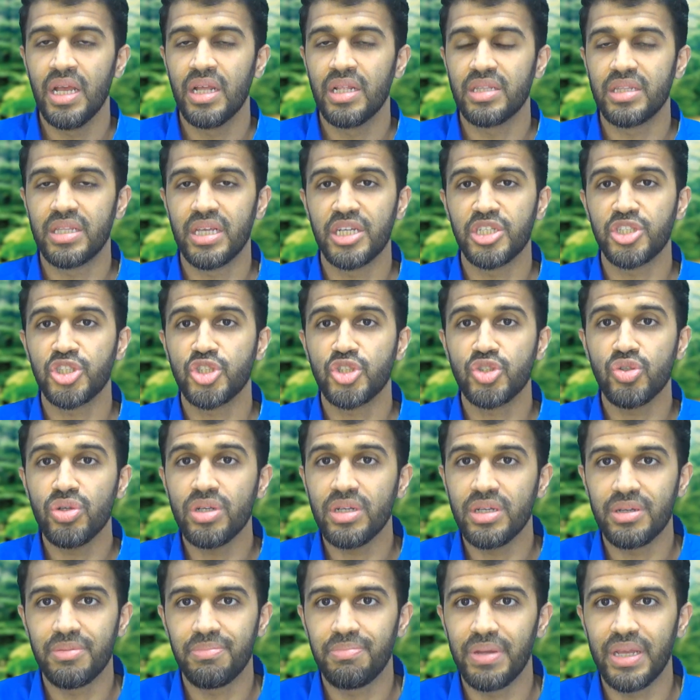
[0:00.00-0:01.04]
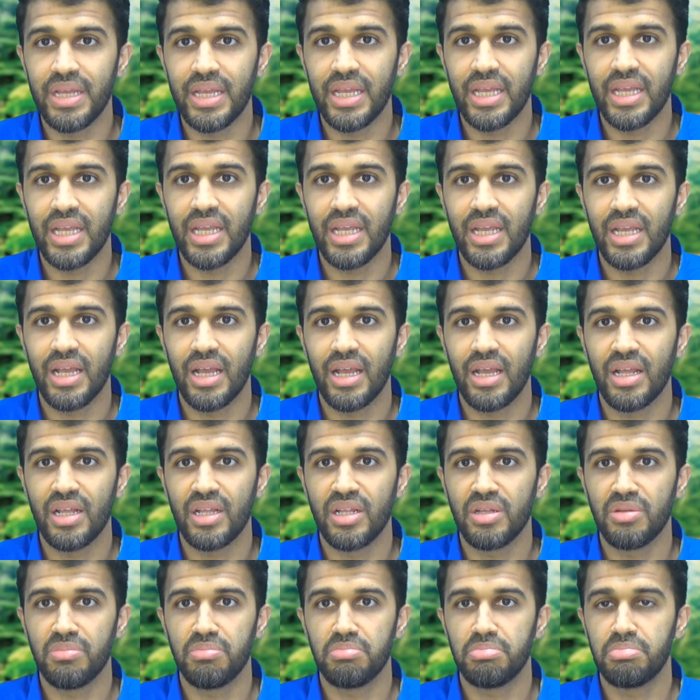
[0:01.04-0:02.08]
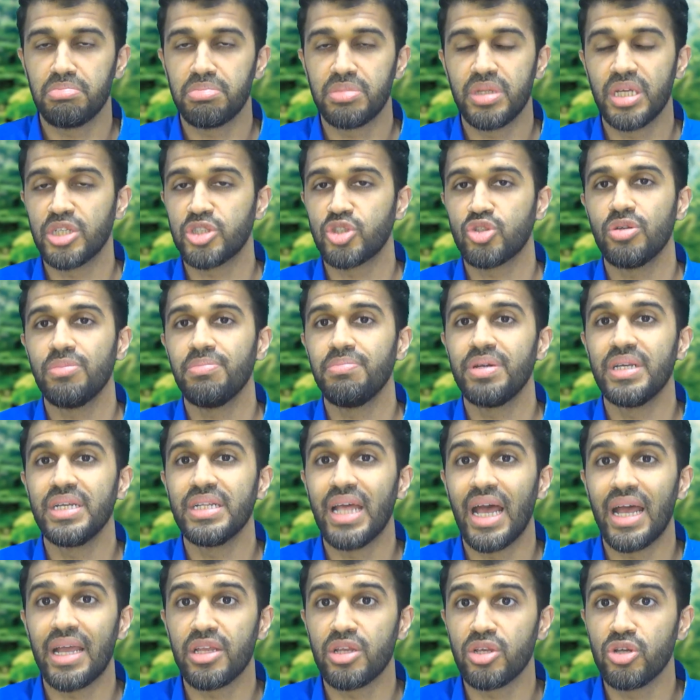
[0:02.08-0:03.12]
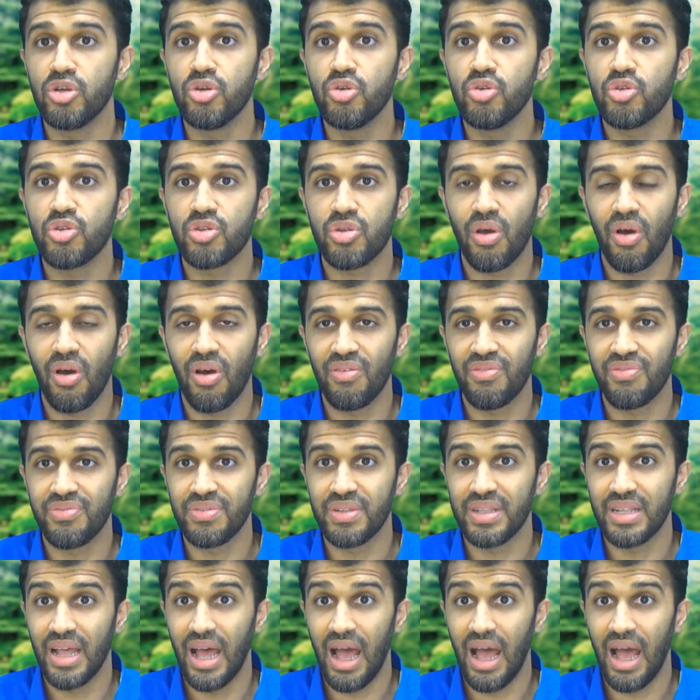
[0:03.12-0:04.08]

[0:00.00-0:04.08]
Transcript: There shouldn't be that use of